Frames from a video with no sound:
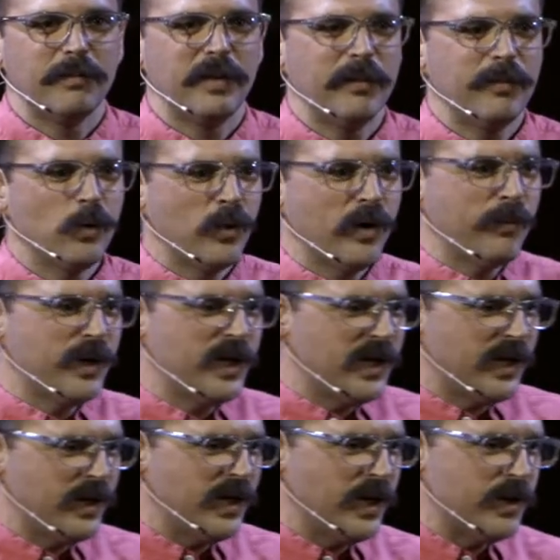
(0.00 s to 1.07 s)
maybe women
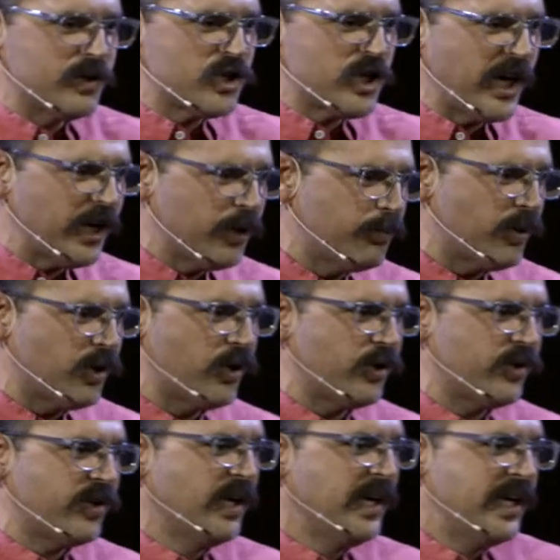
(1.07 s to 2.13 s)
and, and
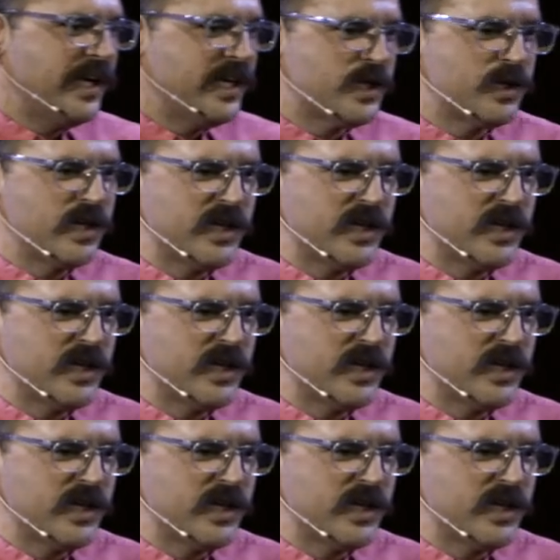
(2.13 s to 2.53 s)
childbirth is,